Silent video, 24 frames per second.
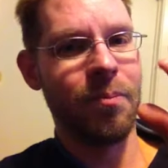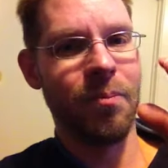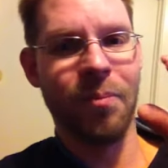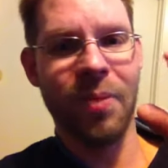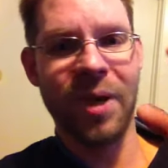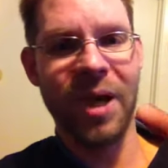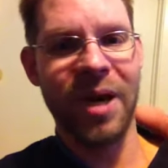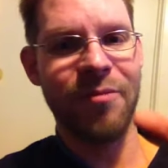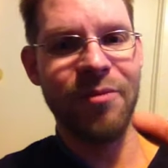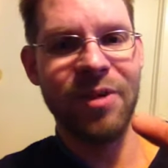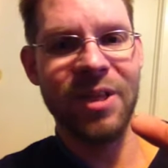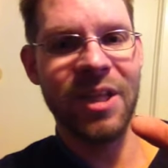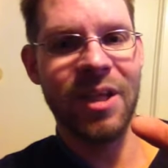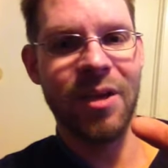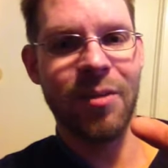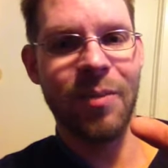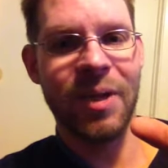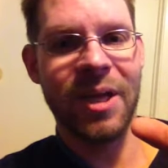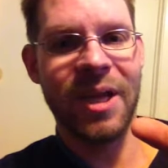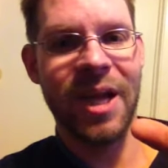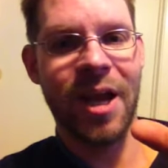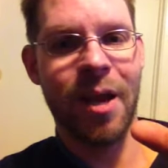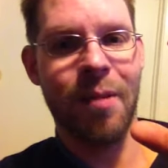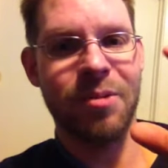But every little
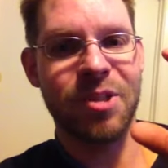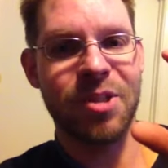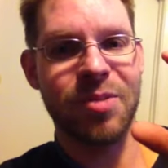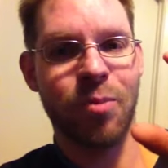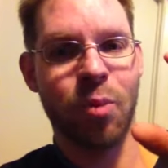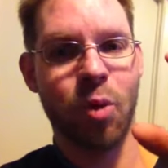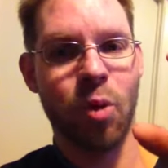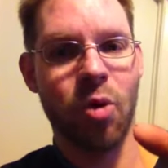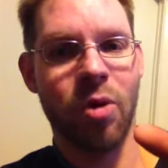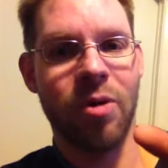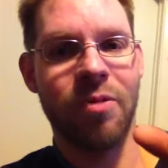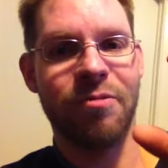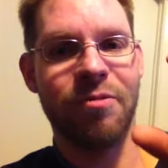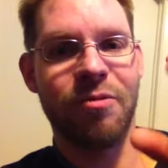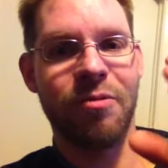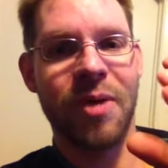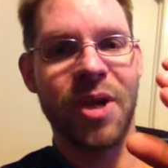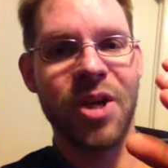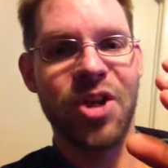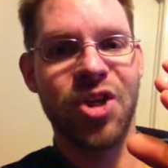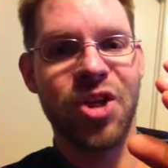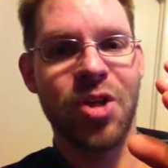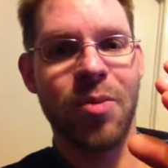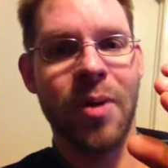bit helps. The more
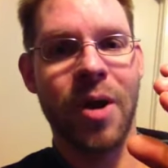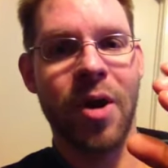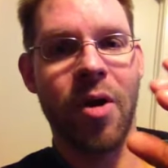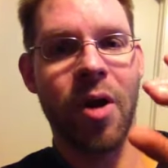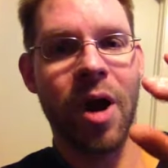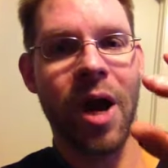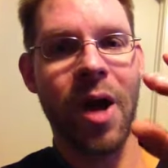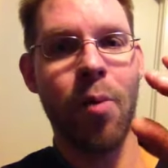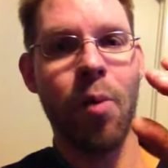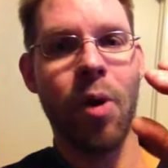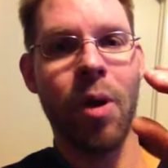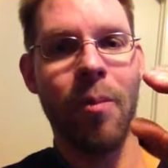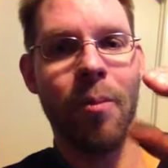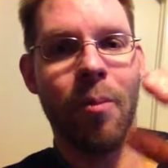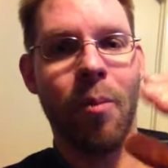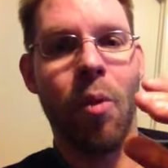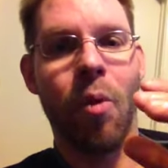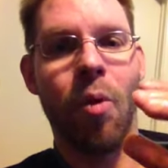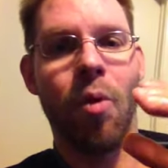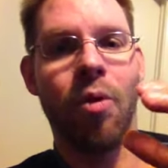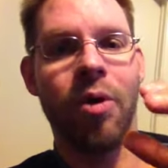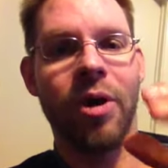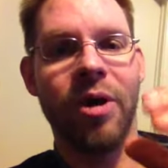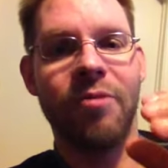information, the better. I want
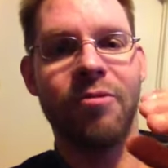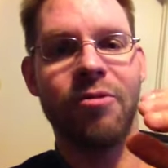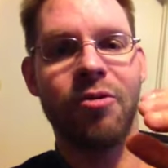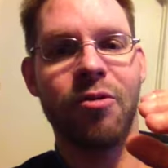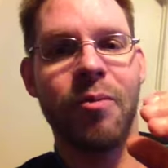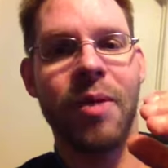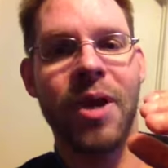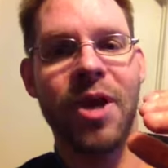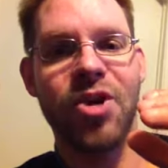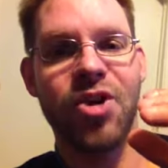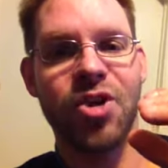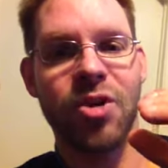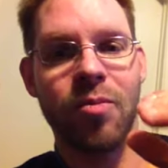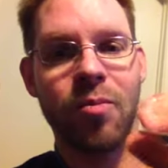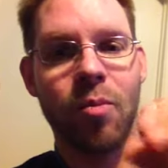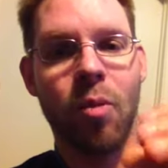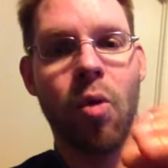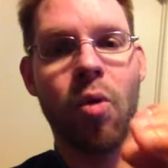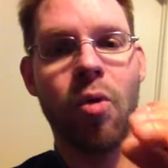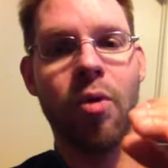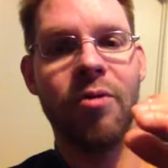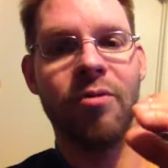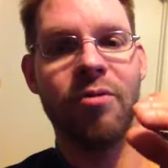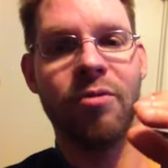more information,
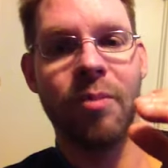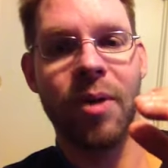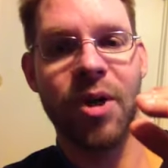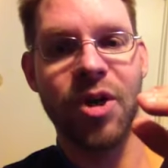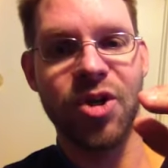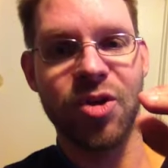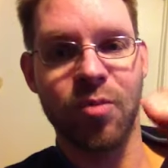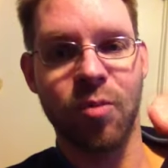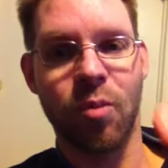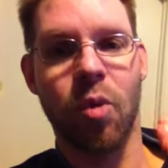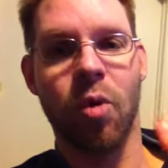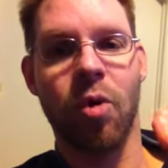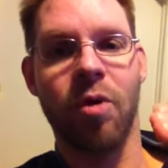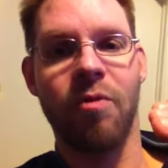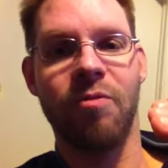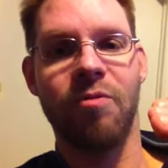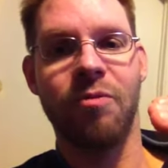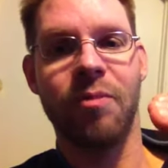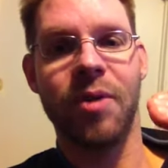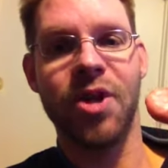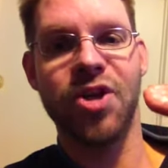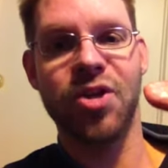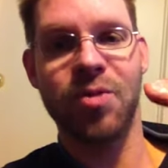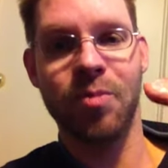more information, more
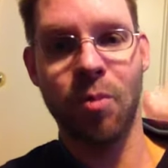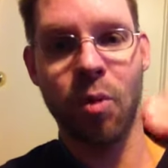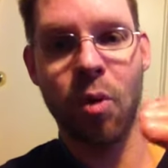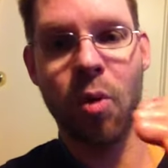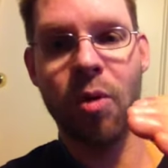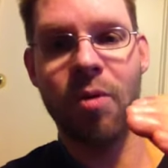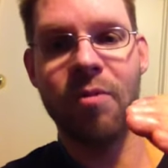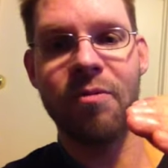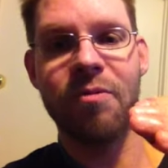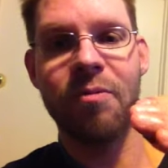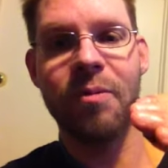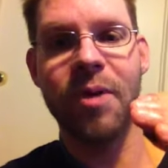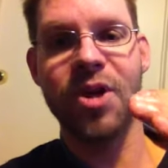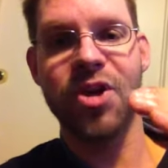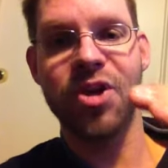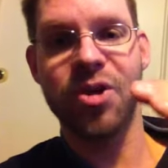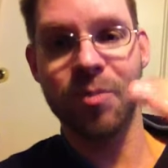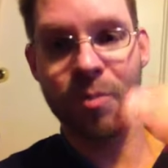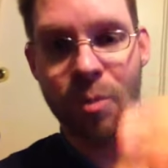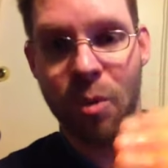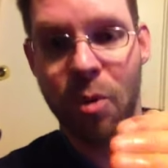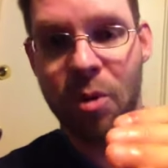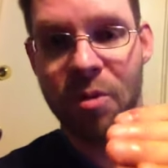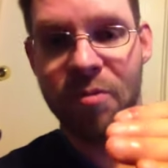information, more
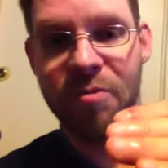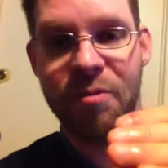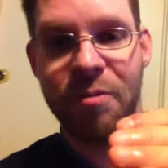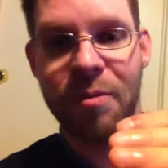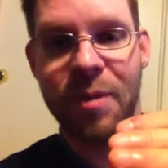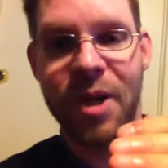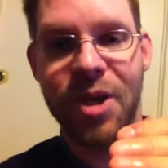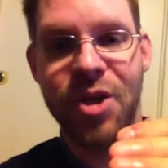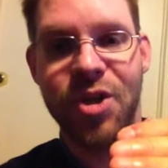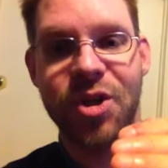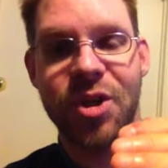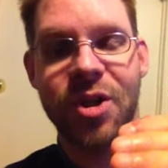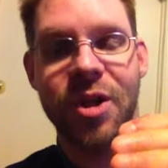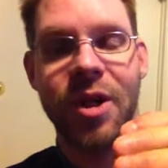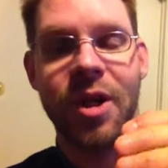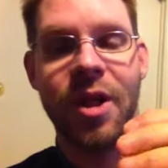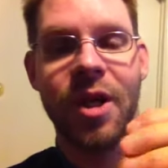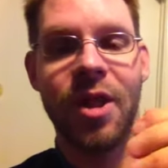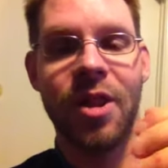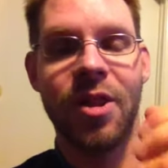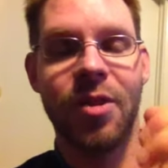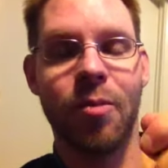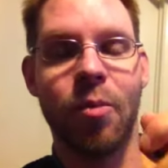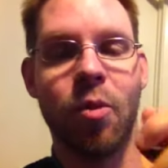information, more information.
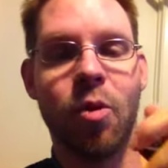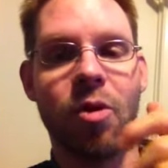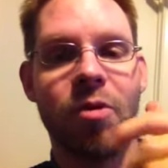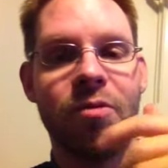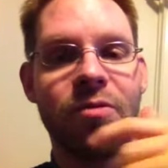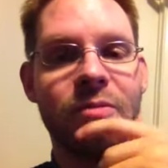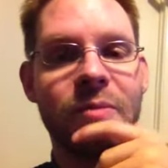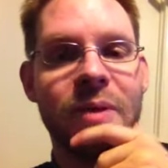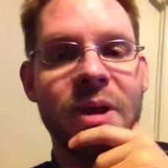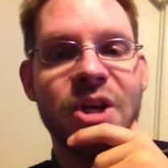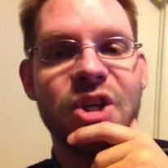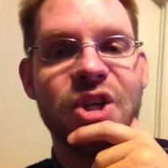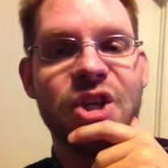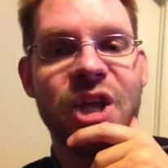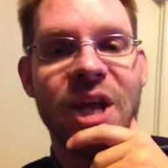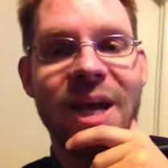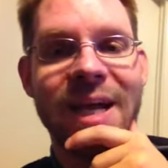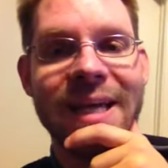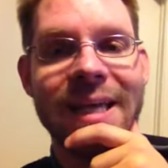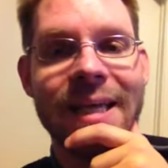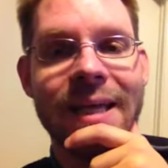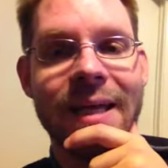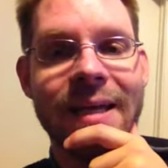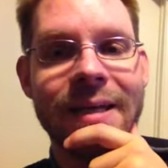The more information
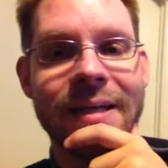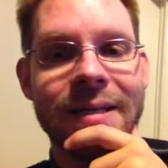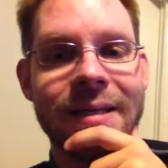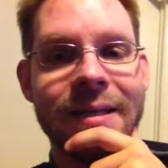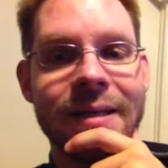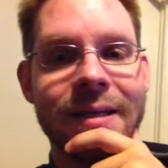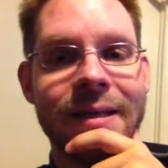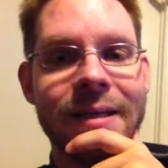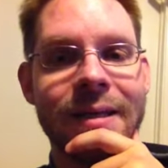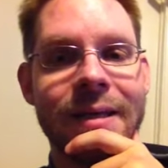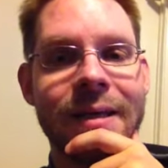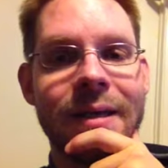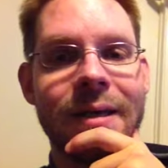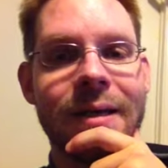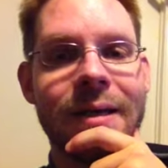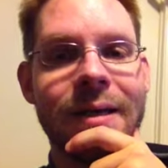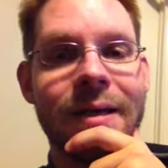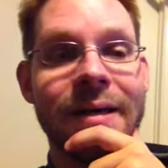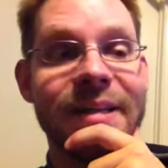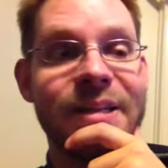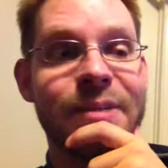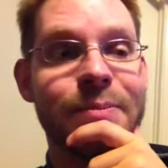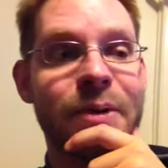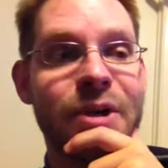I get,
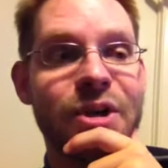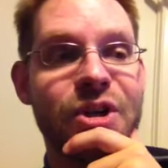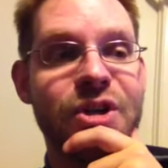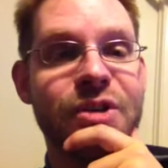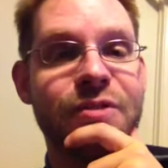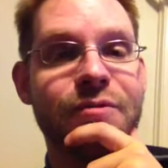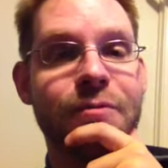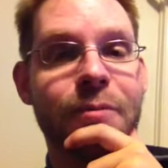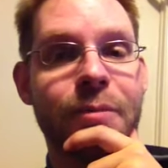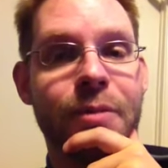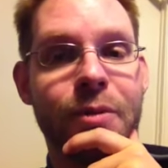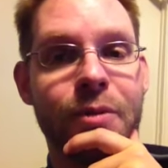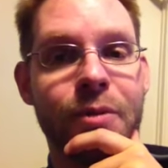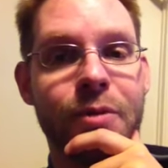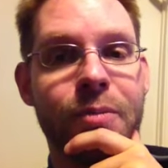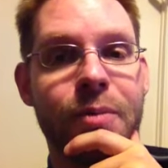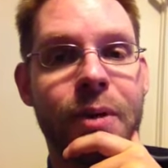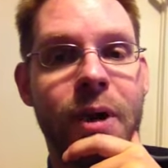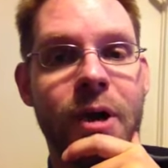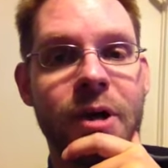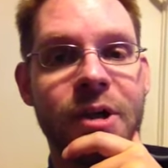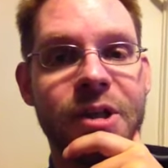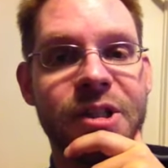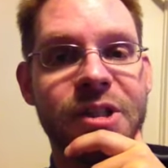especially from
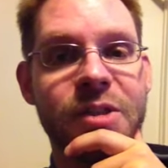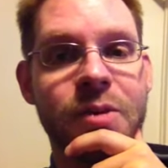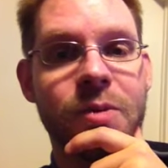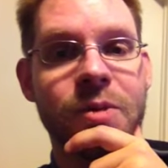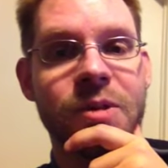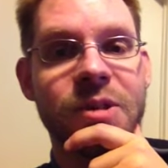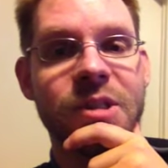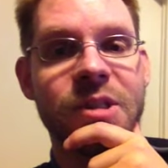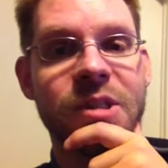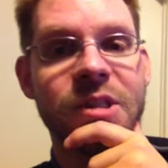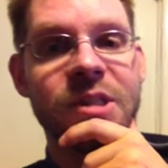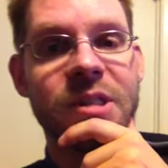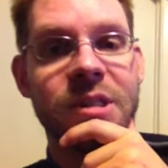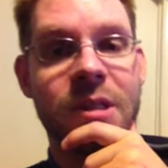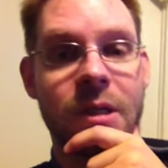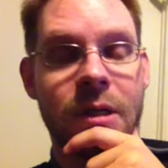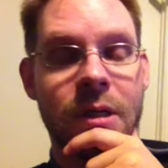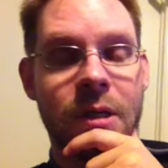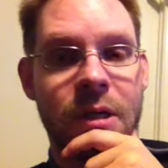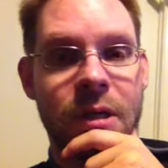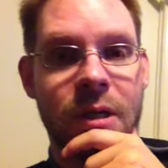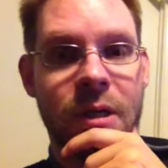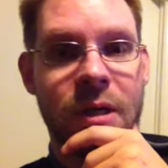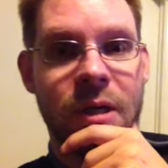third-party sources,
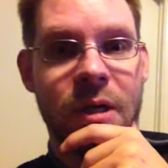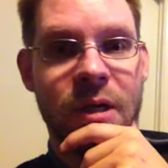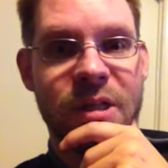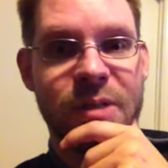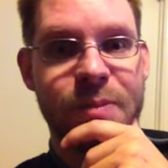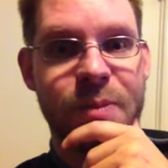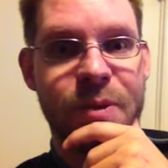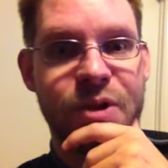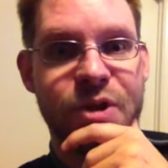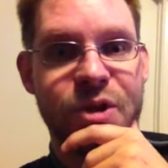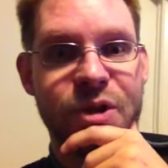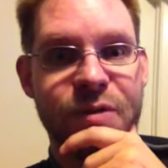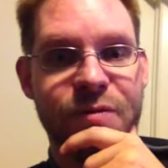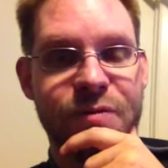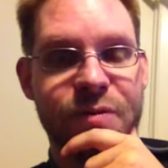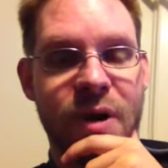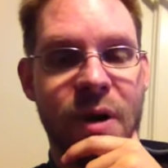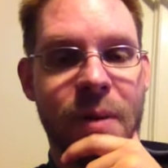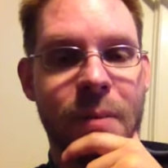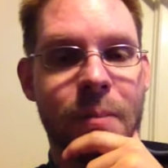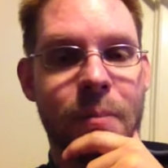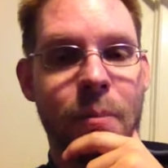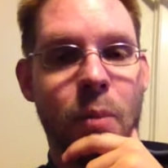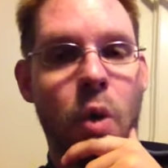especially
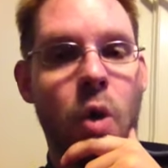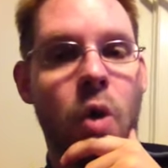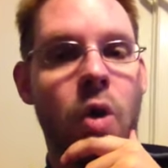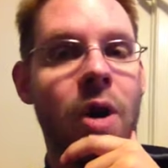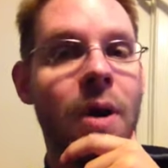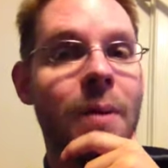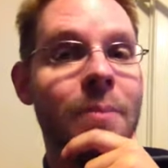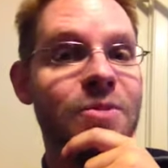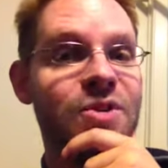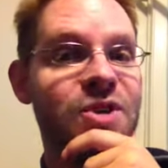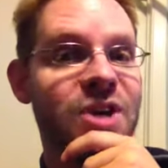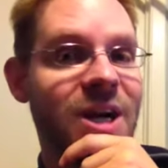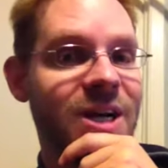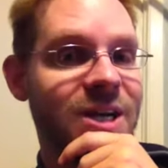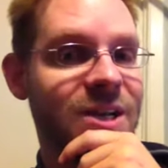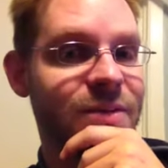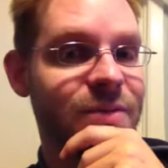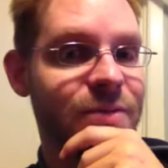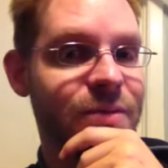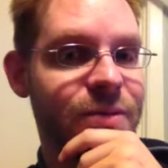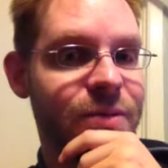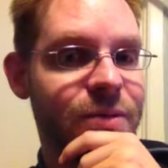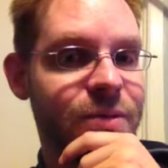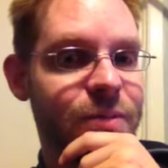from more
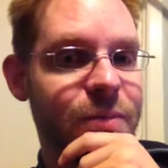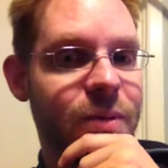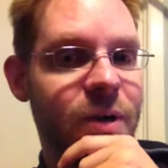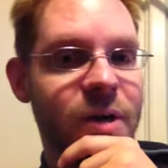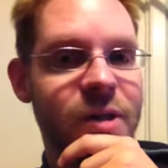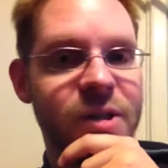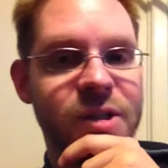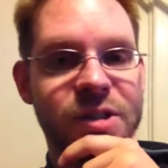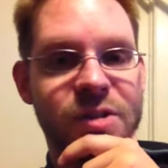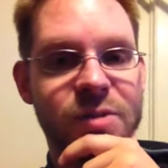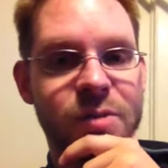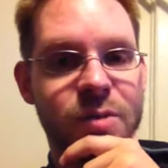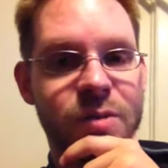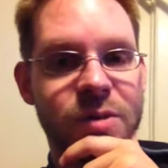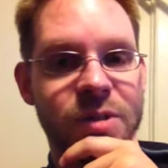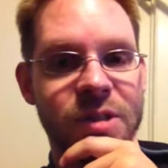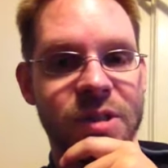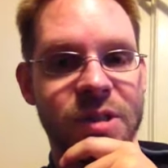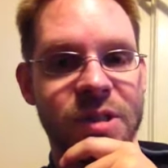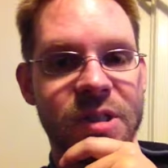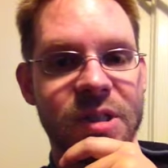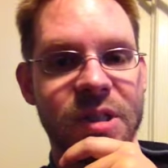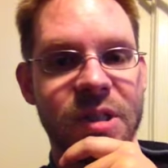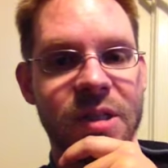objective third-party
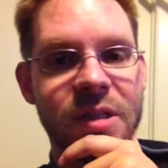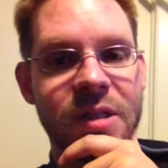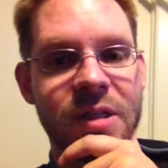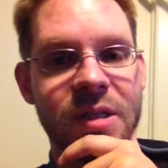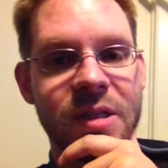sources,